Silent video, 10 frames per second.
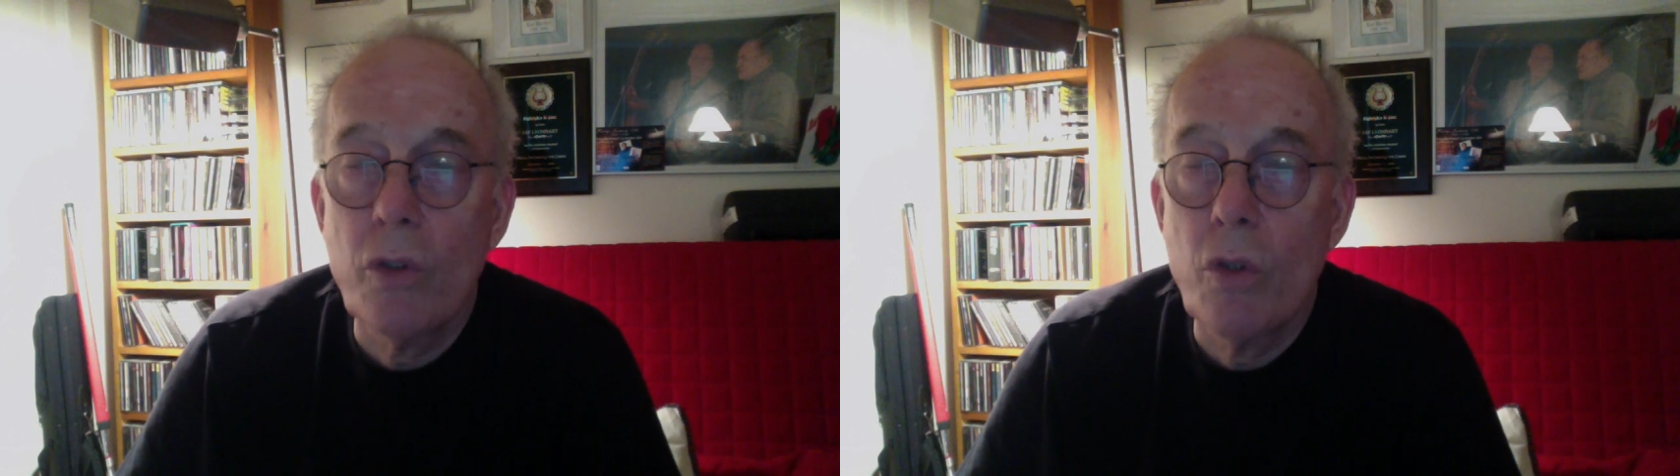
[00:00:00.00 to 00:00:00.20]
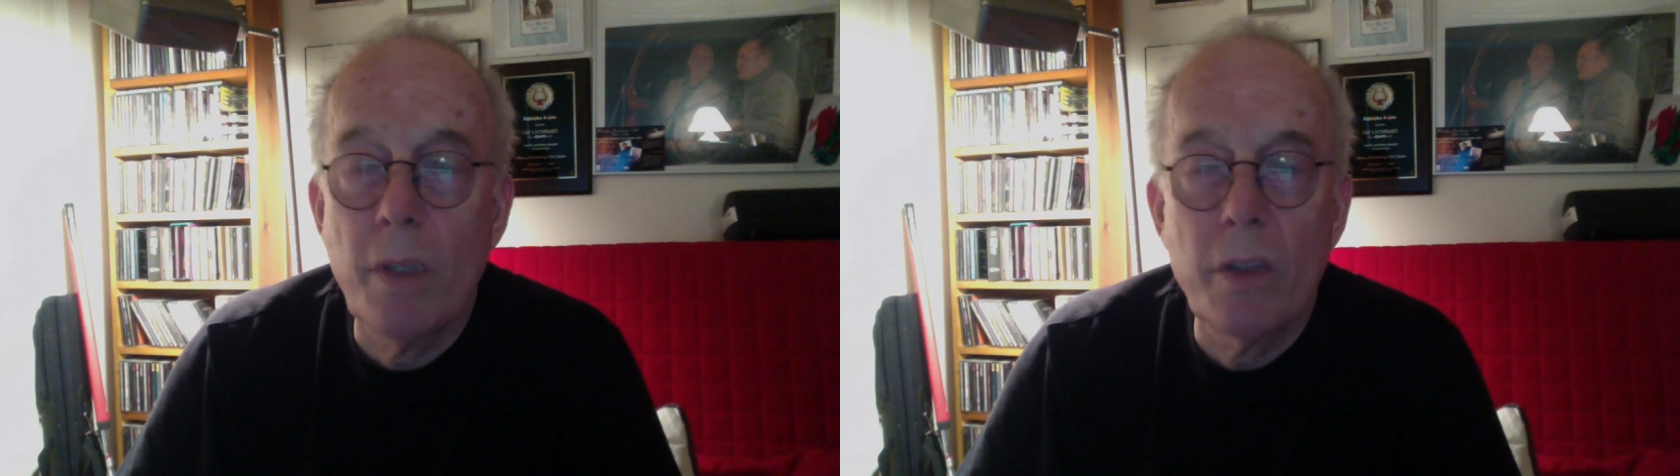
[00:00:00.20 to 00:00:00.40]

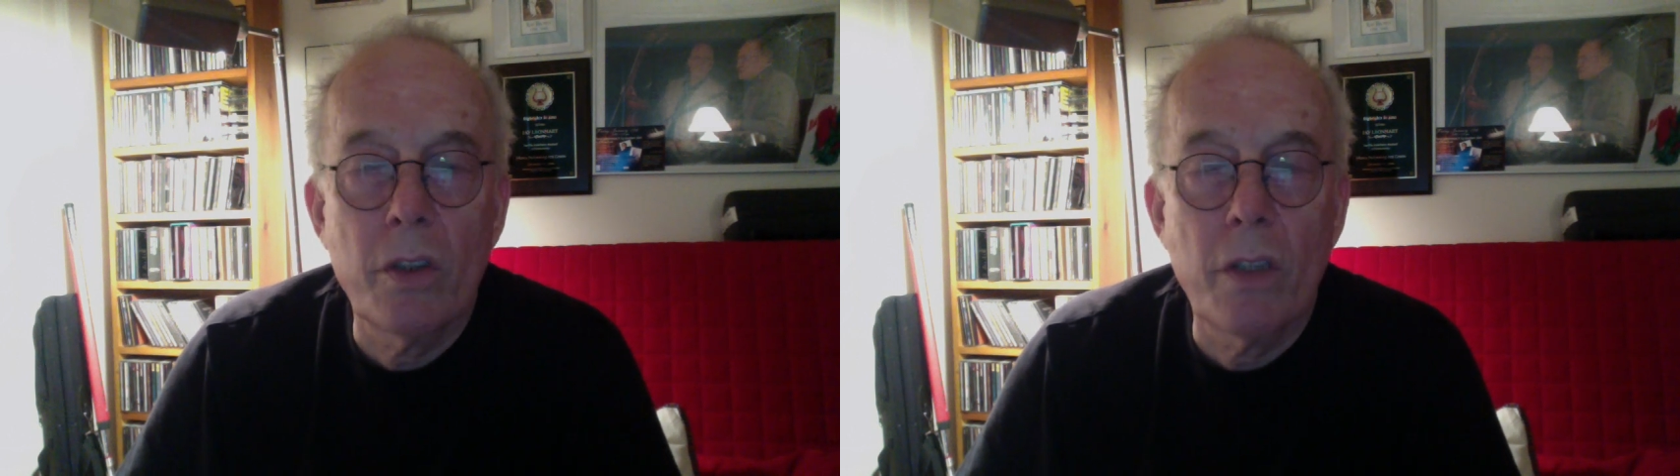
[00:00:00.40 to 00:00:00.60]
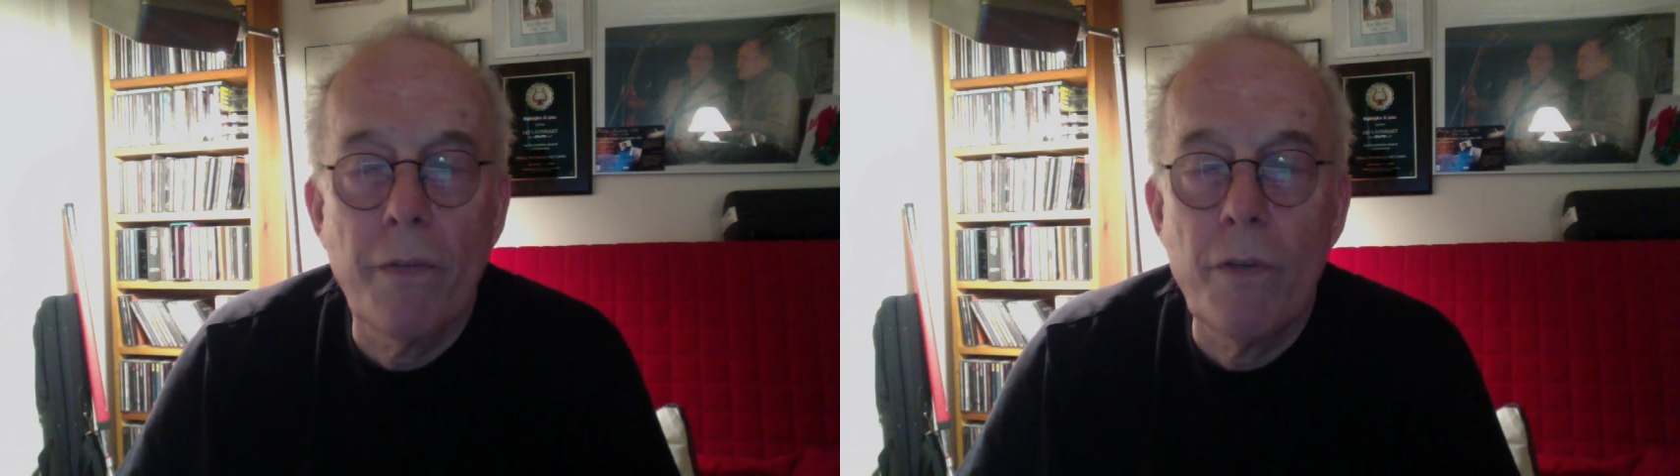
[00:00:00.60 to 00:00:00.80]
too much
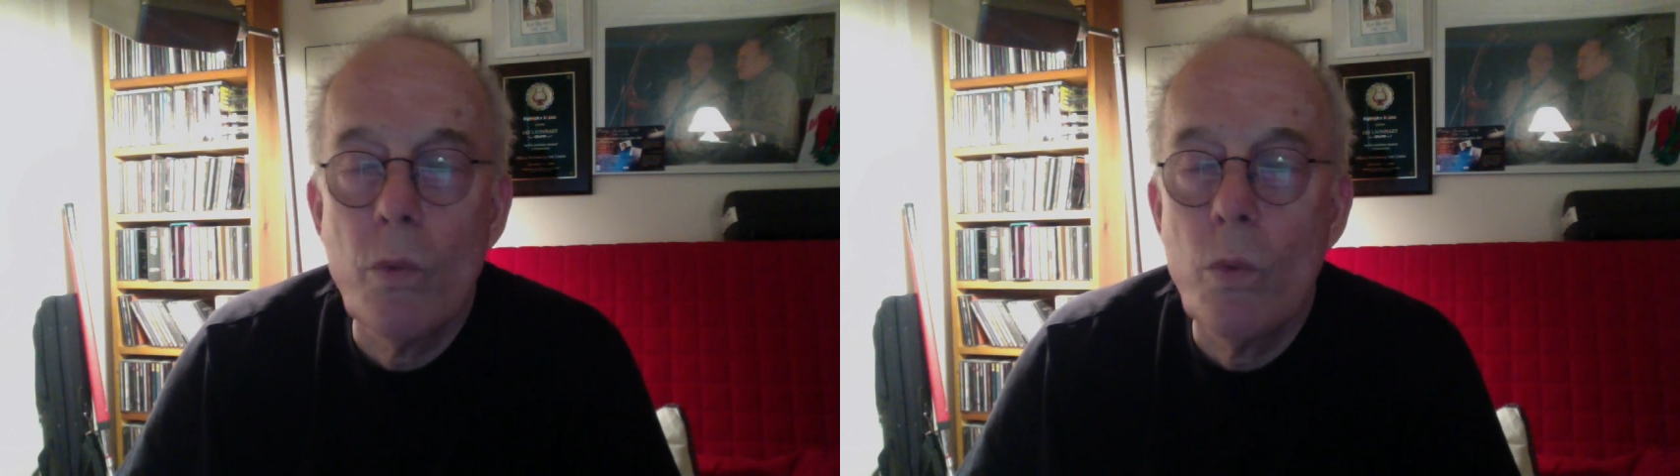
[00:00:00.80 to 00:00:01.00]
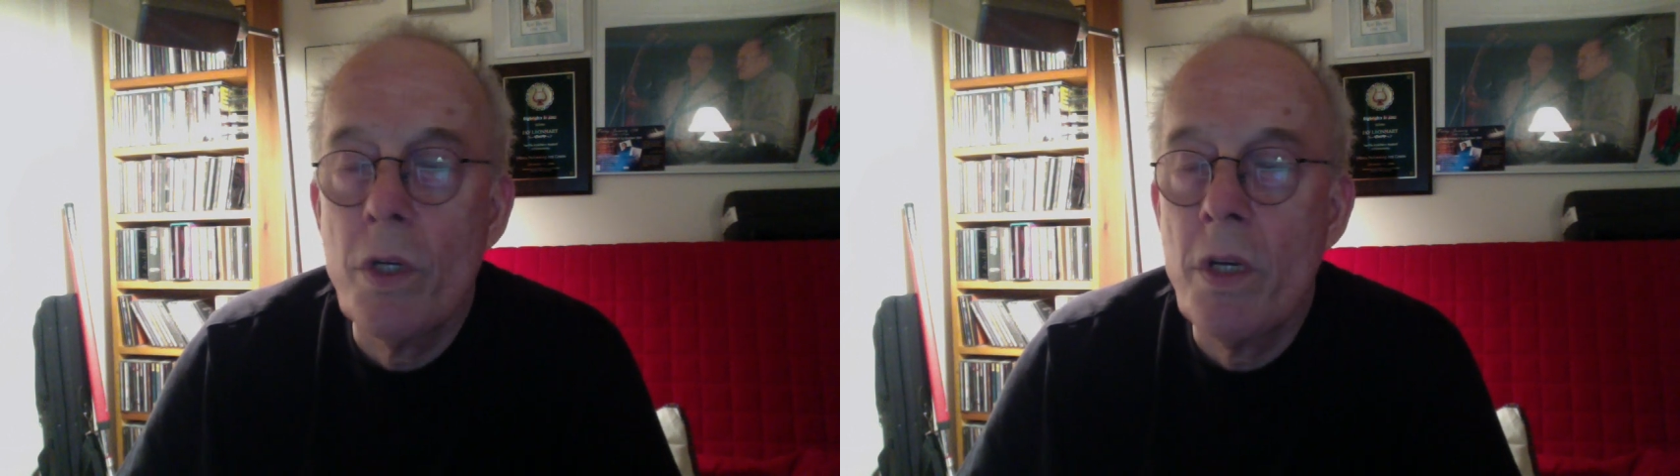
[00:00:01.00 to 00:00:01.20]
stuff you
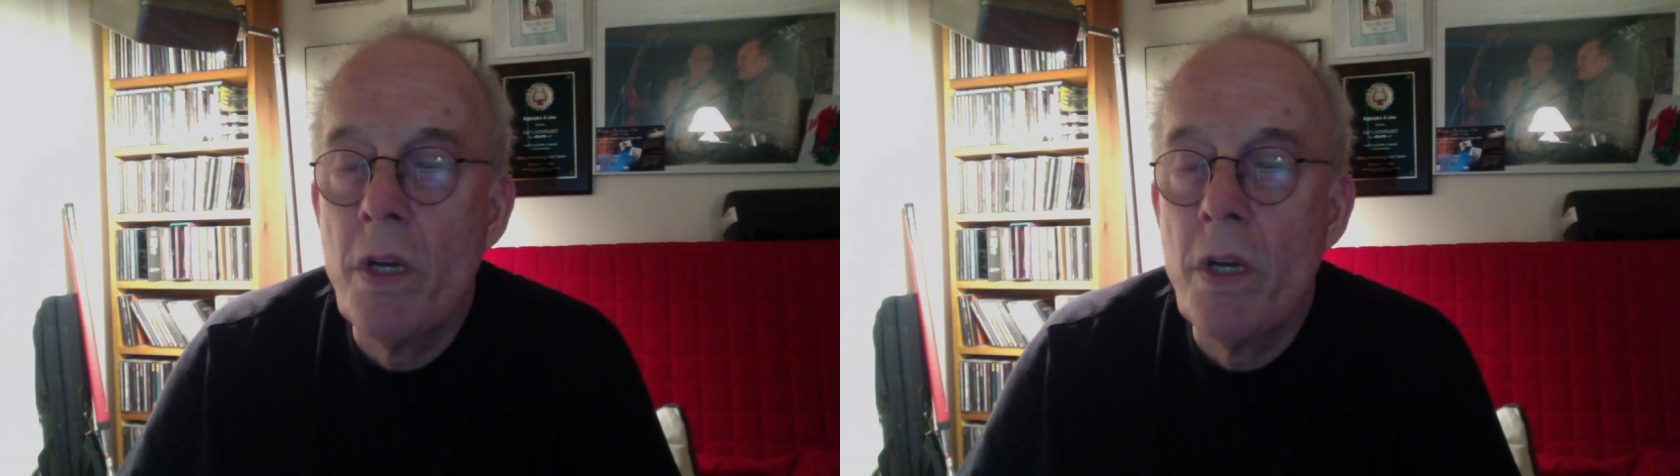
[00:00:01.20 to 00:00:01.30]
would